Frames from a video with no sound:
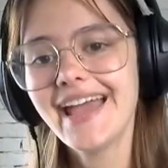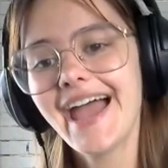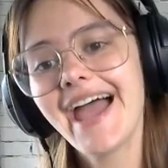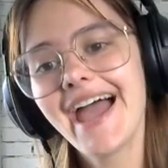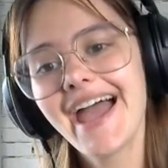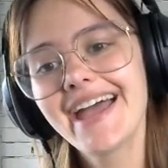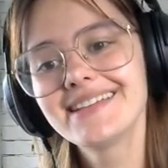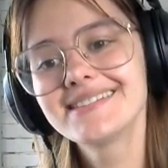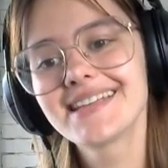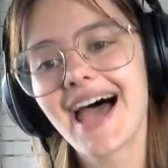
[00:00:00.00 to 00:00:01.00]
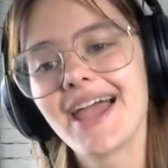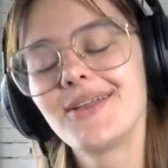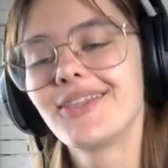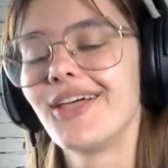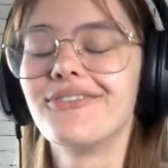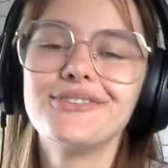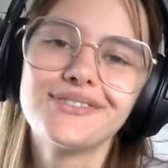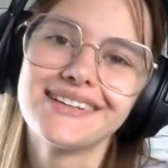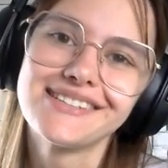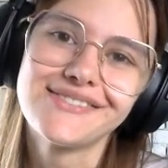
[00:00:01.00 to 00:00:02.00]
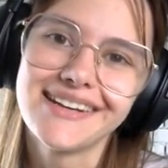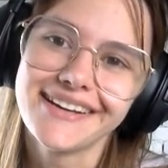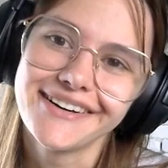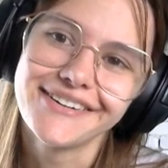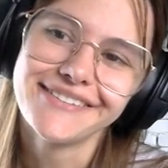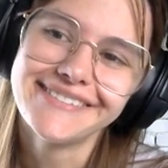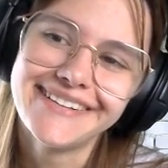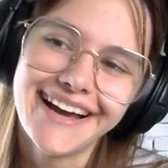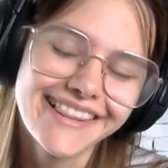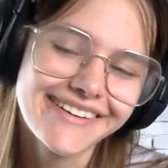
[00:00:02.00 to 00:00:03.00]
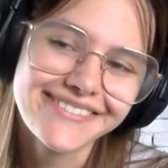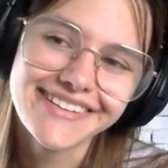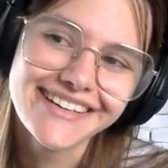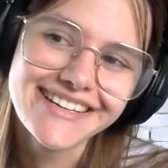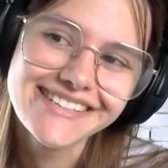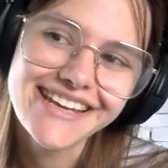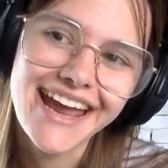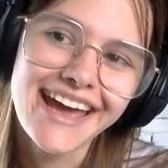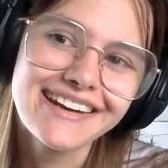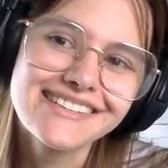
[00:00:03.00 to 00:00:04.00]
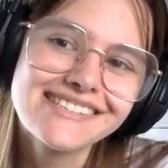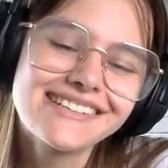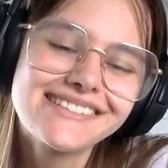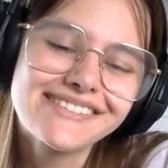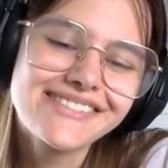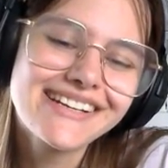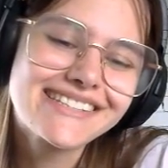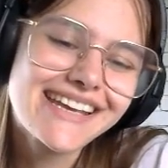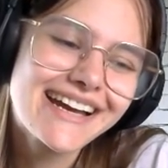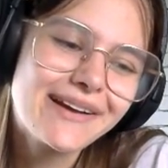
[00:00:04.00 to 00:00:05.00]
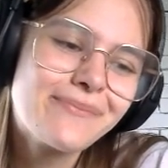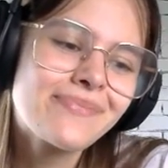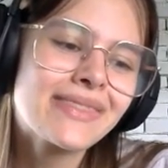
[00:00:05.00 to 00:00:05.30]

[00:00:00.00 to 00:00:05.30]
And I love doing this video. I love this. I had such a great time.